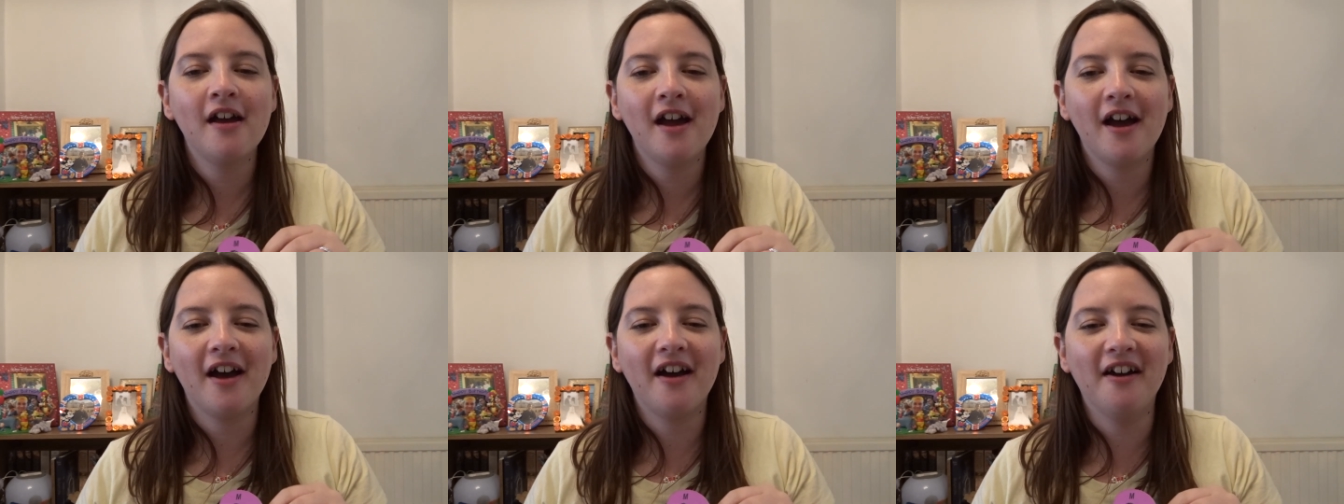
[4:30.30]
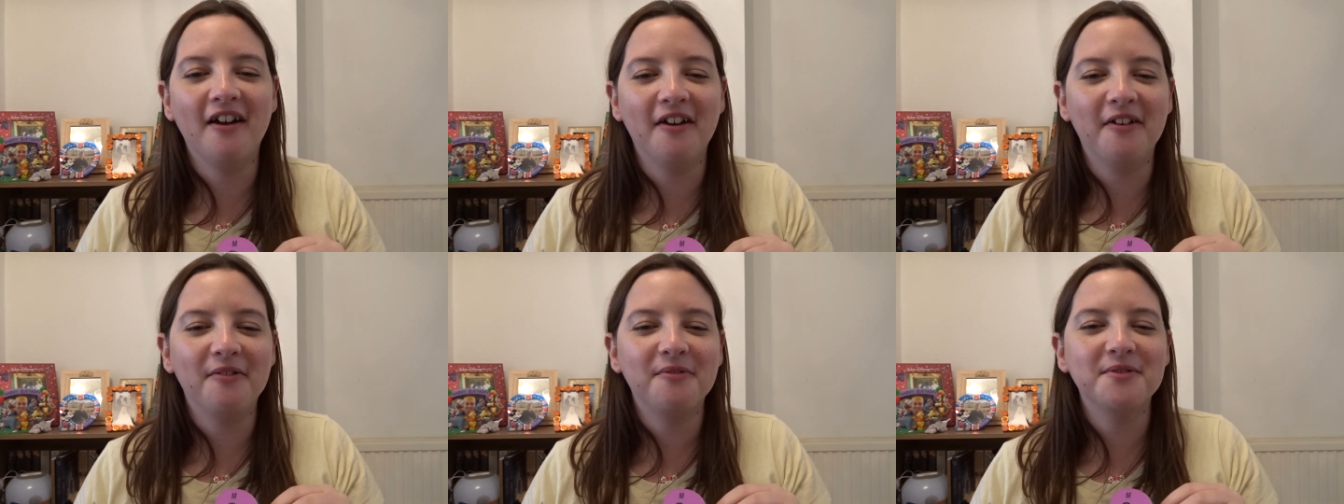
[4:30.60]

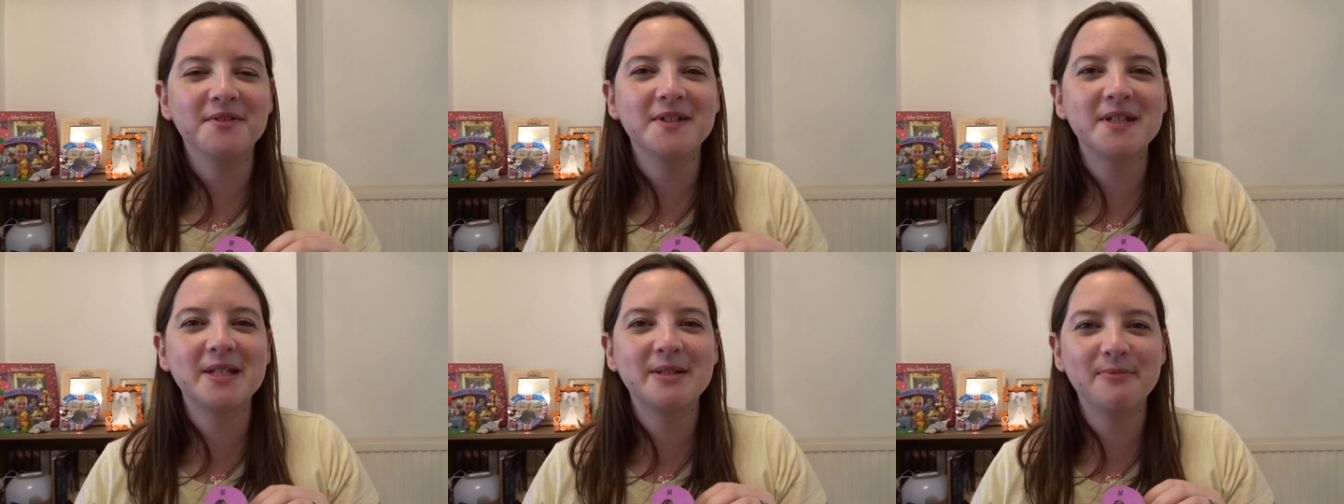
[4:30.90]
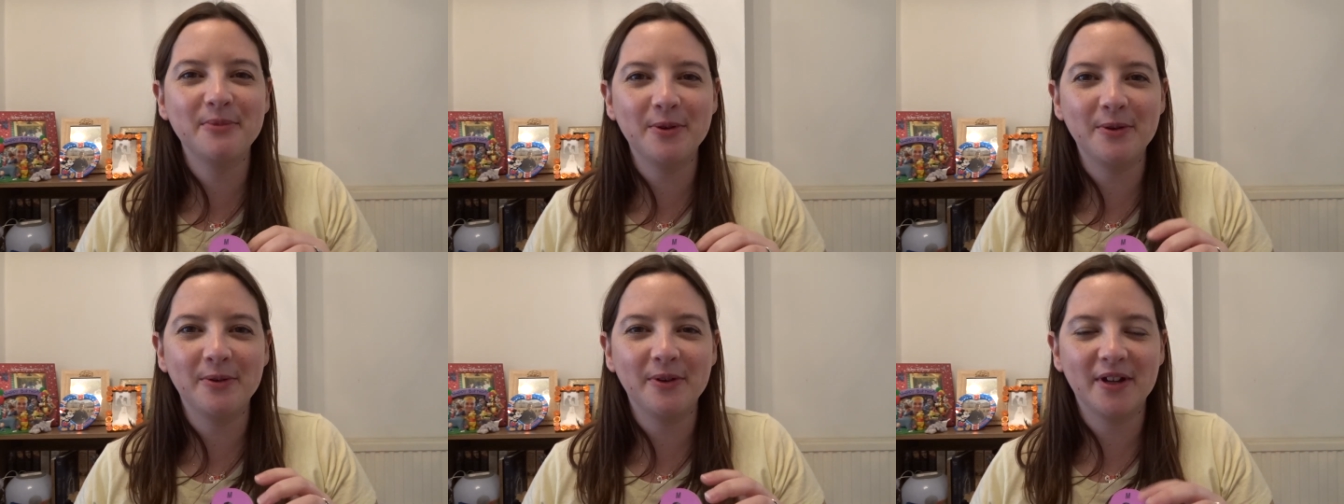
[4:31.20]
uh, was
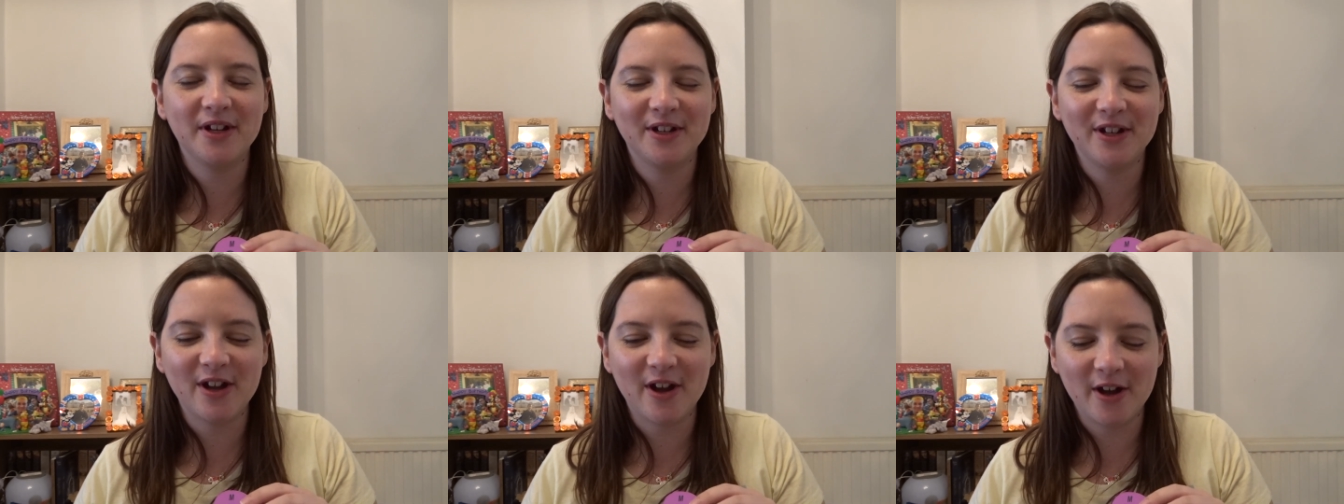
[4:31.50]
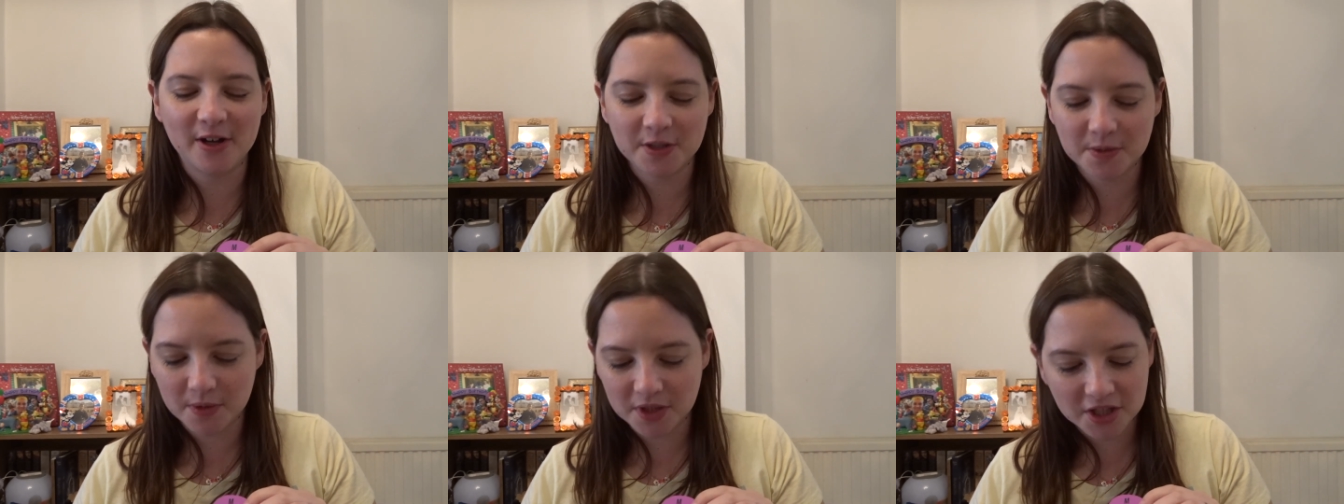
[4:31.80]
small and
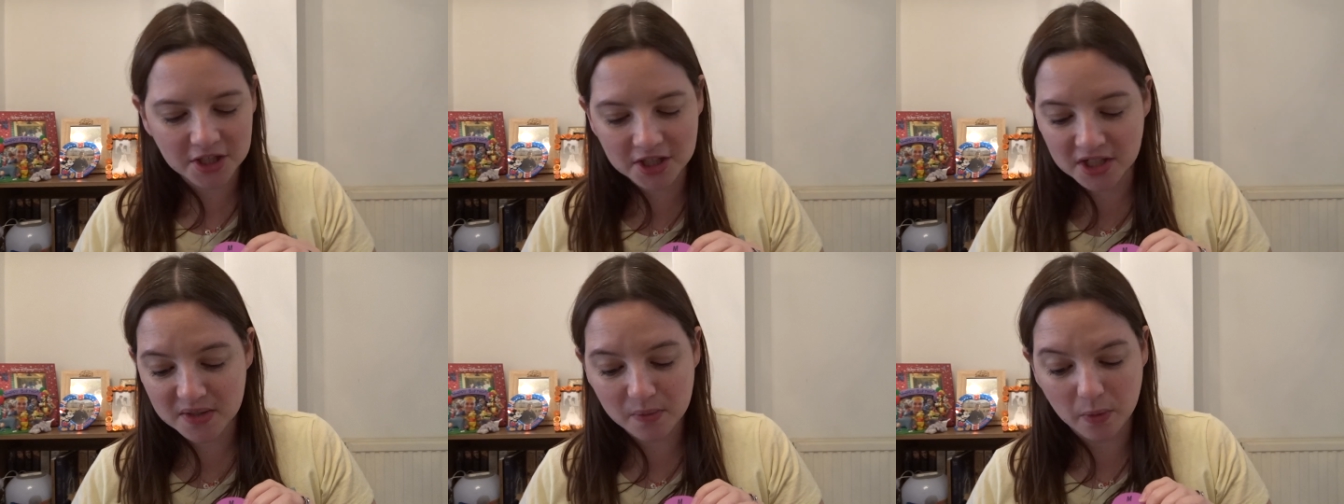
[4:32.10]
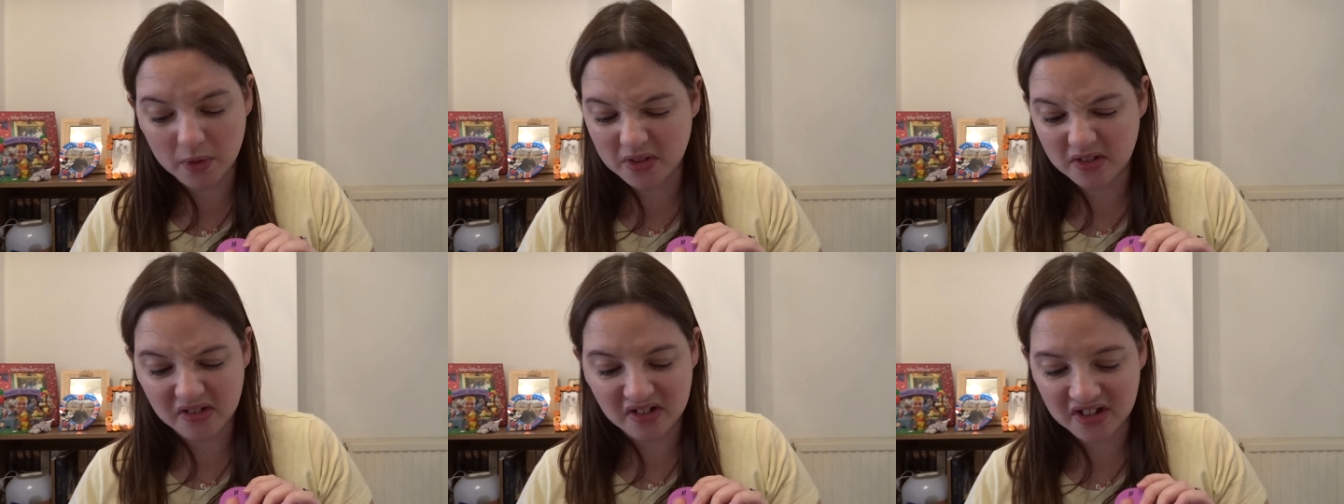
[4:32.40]
large, which just
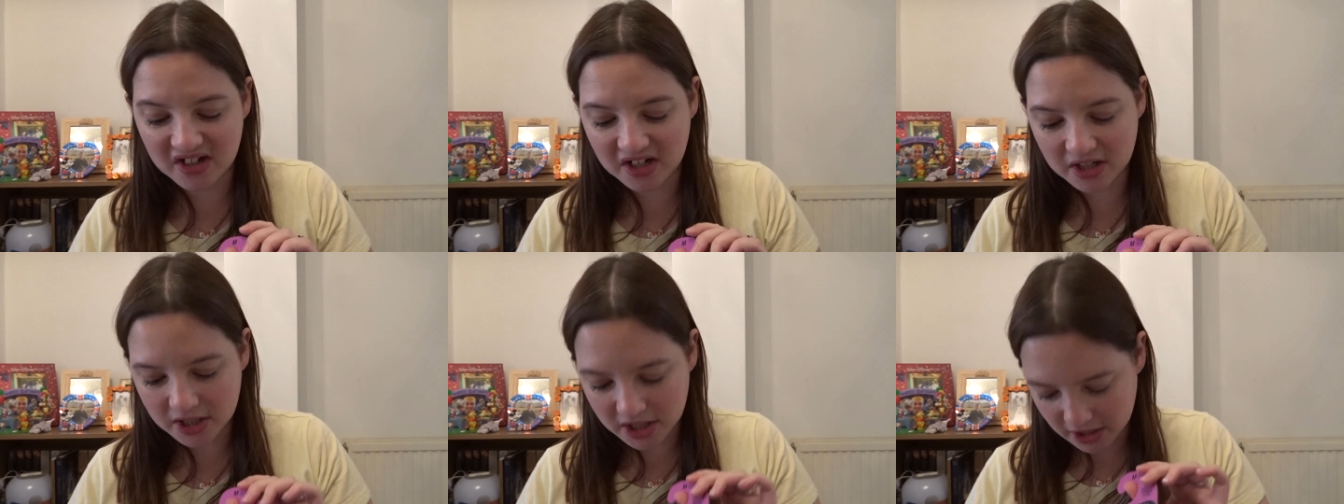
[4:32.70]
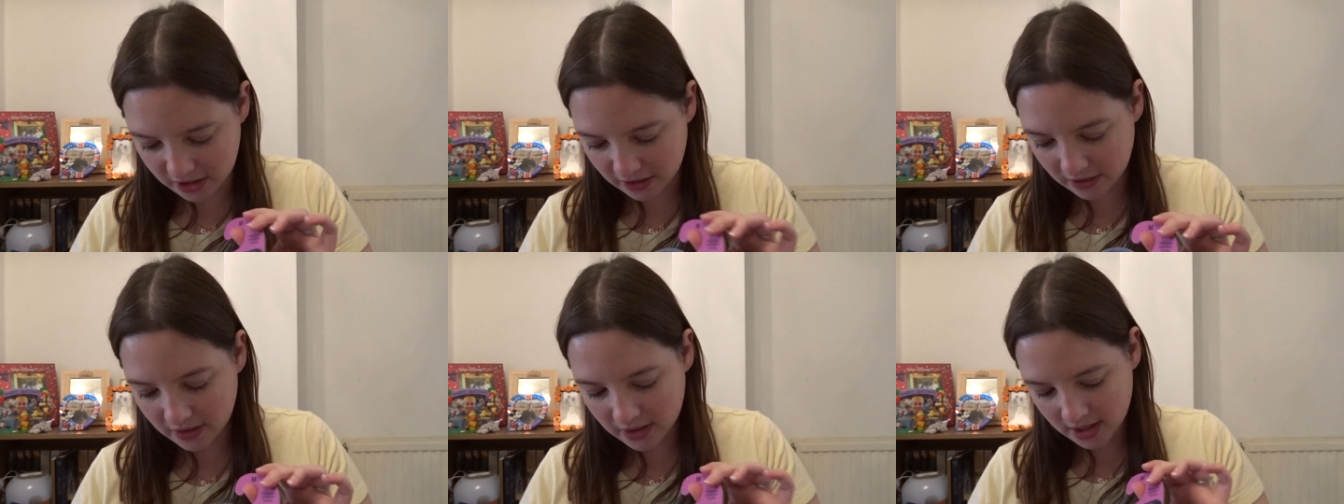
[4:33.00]
wasn't going to
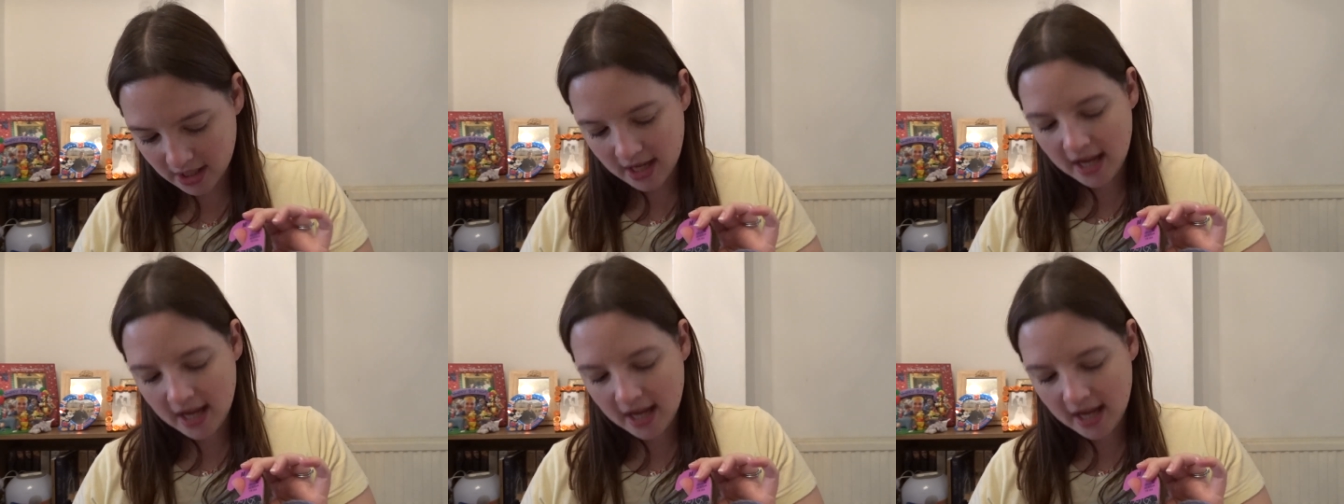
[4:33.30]
do.